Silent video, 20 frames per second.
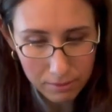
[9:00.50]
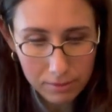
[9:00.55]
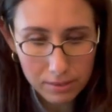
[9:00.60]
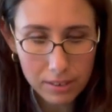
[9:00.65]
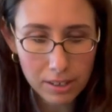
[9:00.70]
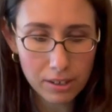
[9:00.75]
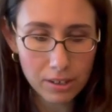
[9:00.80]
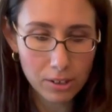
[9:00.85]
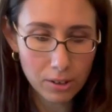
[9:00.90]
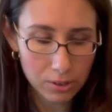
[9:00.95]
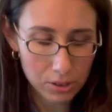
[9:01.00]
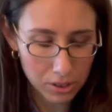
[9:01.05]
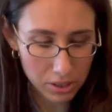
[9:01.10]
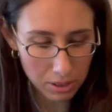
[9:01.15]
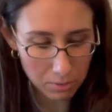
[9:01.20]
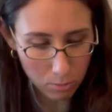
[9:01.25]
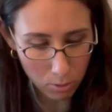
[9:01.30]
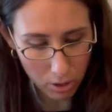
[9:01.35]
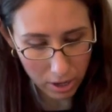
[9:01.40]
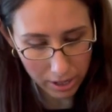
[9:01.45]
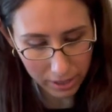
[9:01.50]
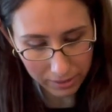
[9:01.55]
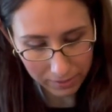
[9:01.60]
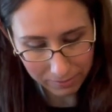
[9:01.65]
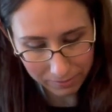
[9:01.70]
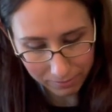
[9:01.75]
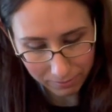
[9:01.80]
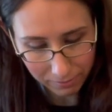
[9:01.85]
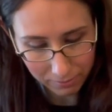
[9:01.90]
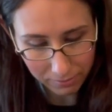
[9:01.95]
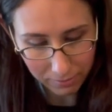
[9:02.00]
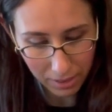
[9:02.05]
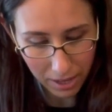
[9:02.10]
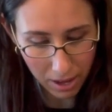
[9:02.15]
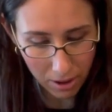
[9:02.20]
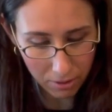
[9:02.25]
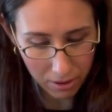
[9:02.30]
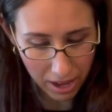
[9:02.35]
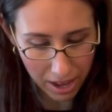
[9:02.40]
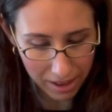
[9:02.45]
There goes some more.
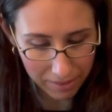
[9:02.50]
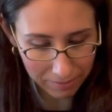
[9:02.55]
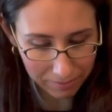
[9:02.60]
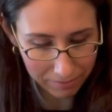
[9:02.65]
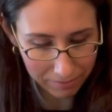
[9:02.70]
Okay.